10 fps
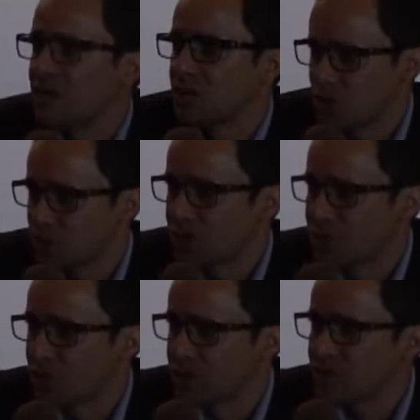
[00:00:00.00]
consumer
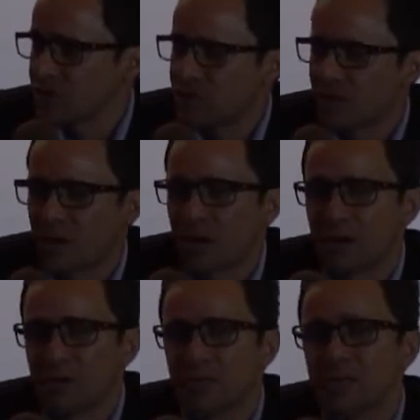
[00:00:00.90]
electronics,
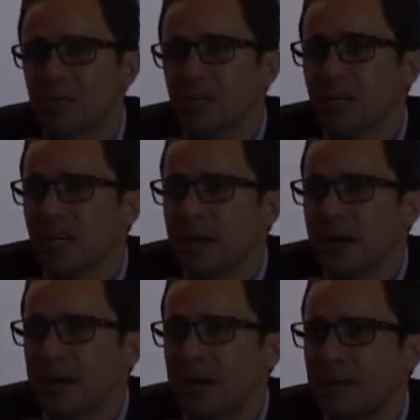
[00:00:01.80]
around
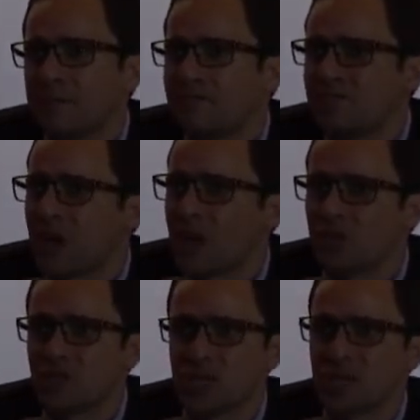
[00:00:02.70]
I
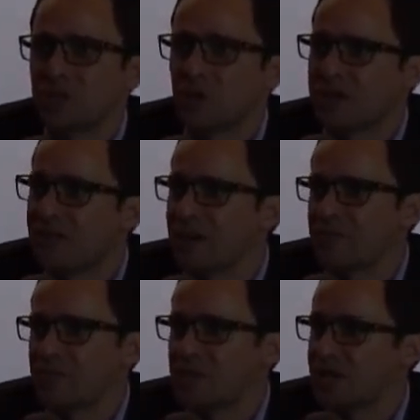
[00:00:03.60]
would say
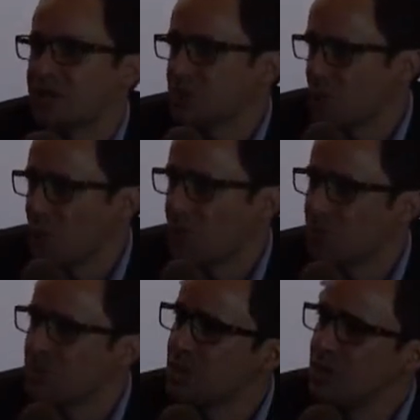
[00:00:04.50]
25% home